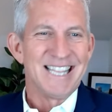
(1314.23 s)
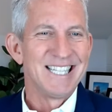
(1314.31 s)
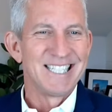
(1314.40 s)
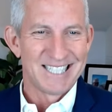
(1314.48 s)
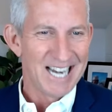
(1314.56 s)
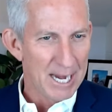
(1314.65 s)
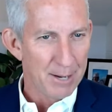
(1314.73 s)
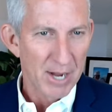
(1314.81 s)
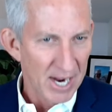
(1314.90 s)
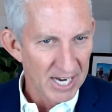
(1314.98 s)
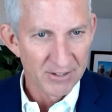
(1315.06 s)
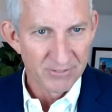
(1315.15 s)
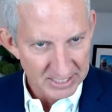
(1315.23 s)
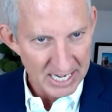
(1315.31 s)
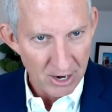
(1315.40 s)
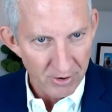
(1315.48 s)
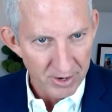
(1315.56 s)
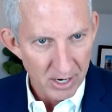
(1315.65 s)
this same kind of
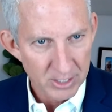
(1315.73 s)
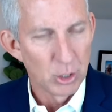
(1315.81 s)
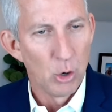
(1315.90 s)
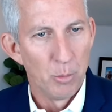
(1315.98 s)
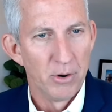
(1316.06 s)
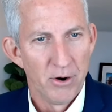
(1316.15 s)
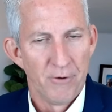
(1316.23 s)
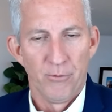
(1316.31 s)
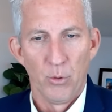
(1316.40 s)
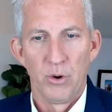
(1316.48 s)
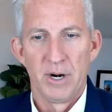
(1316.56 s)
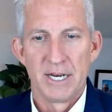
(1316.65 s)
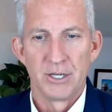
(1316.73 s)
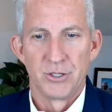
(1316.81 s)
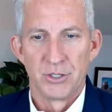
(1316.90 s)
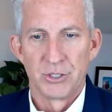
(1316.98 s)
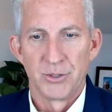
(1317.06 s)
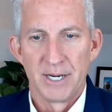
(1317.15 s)
scary October for
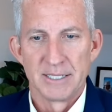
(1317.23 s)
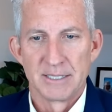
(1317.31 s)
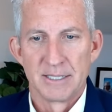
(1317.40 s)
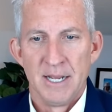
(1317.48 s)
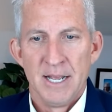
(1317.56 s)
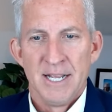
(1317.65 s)
interest rates.